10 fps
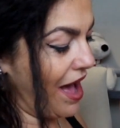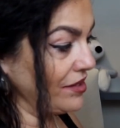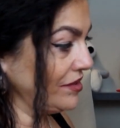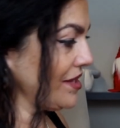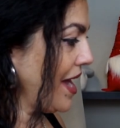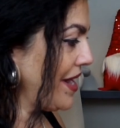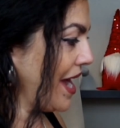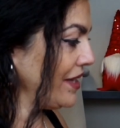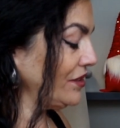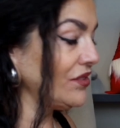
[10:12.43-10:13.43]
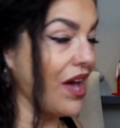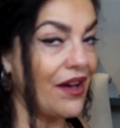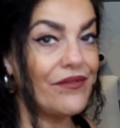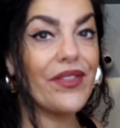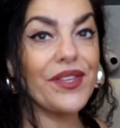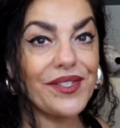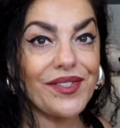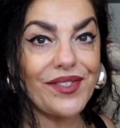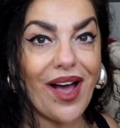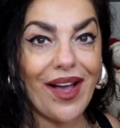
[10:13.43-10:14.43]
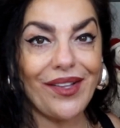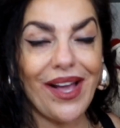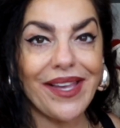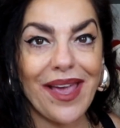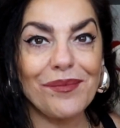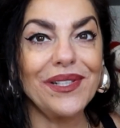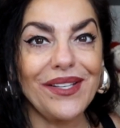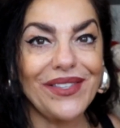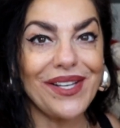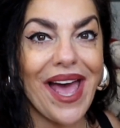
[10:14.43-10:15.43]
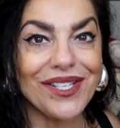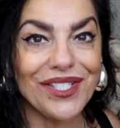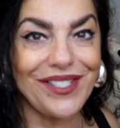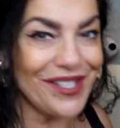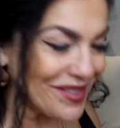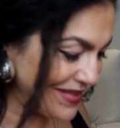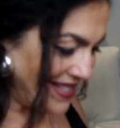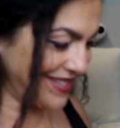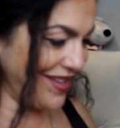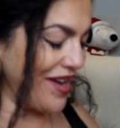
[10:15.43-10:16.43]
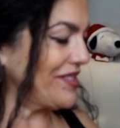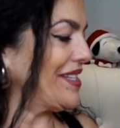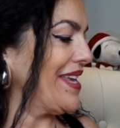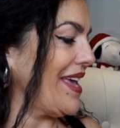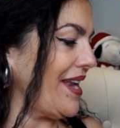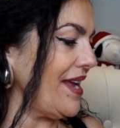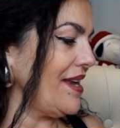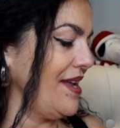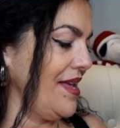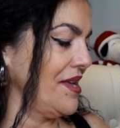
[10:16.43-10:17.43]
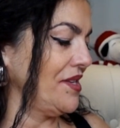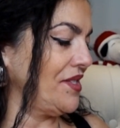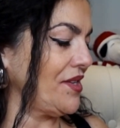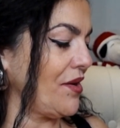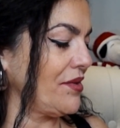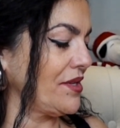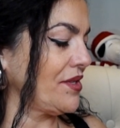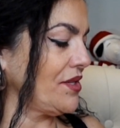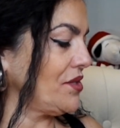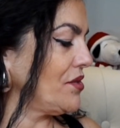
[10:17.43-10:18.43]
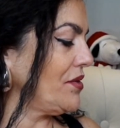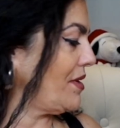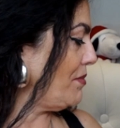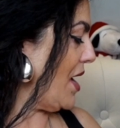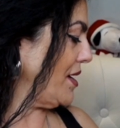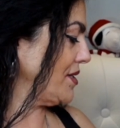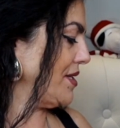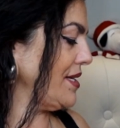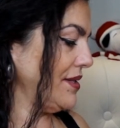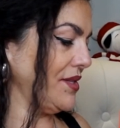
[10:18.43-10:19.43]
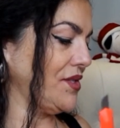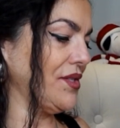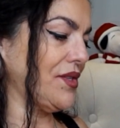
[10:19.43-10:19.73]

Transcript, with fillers: I and I love this style. I can't believe it actually took me this long to get it. So this is a true unboxing. Let's